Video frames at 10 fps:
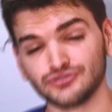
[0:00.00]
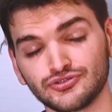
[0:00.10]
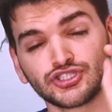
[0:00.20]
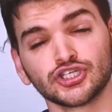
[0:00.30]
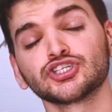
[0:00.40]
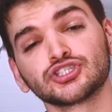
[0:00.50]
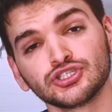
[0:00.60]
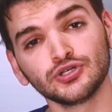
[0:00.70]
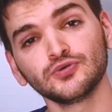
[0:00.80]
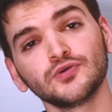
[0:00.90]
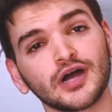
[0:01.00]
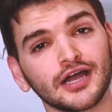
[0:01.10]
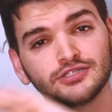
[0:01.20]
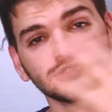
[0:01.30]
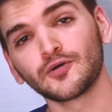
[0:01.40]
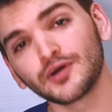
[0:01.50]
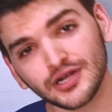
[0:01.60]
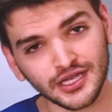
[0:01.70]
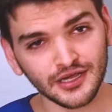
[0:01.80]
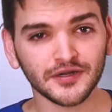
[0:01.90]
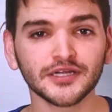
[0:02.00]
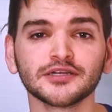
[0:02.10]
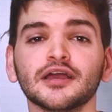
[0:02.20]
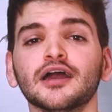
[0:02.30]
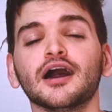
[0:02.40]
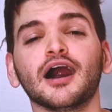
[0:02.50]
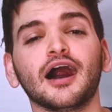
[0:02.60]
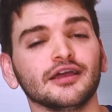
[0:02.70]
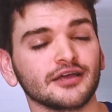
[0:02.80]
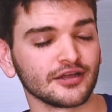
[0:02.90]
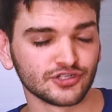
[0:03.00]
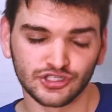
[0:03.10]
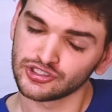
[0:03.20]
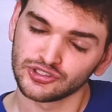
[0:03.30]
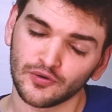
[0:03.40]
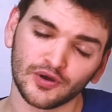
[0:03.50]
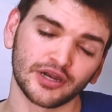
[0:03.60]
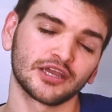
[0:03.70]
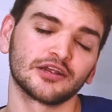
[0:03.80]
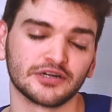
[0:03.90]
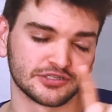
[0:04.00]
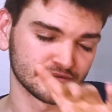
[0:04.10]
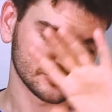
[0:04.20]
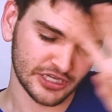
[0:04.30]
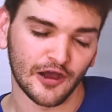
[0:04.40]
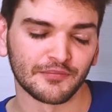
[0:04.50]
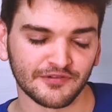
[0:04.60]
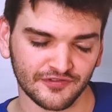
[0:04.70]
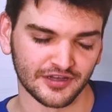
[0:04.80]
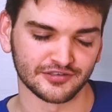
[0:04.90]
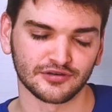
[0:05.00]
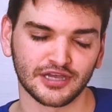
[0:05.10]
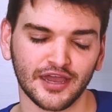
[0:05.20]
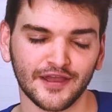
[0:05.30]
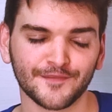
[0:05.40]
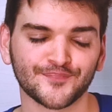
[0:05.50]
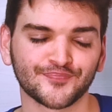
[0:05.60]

You shush you, I don't wanna hear it. I just don't wanna hear it. Don't tell me things, okay?